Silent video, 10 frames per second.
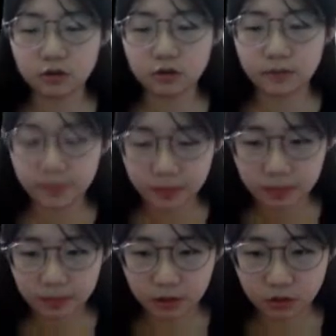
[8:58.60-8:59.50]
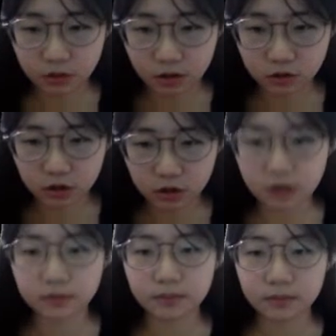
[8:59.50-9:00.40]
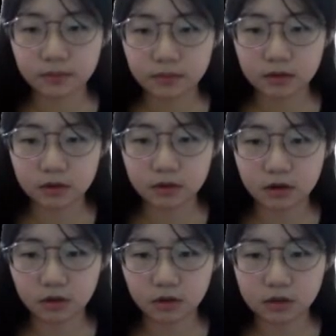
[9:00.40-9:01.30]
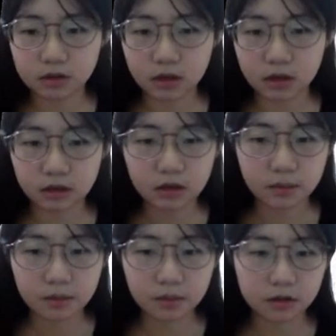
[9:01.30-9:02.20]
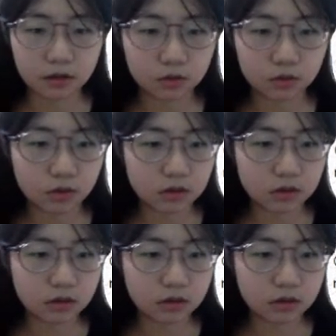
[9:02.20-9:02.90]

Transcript: mitochondria. They are inside. But in tweezer